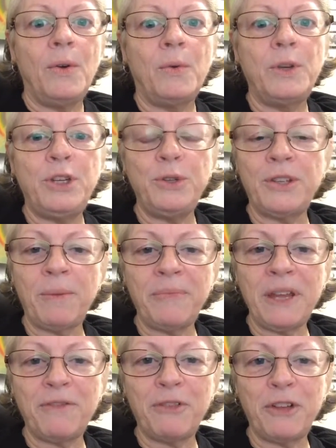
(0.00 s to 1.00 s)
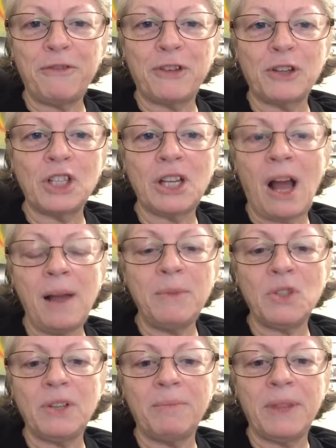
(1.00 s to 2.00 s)
or do something for the first time
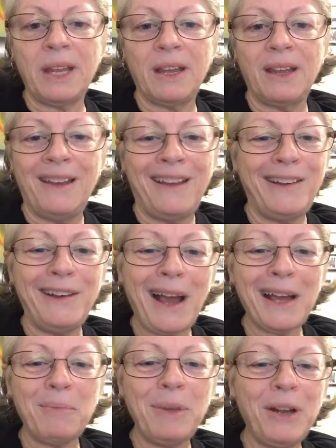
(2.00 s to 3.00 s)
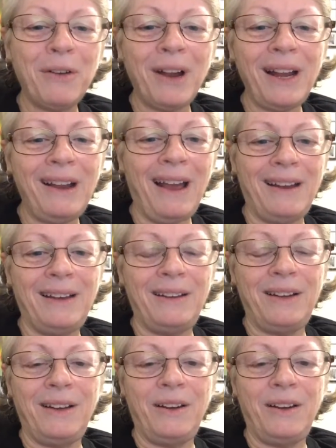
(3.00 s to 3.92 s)
or something, you're not going to be great at it,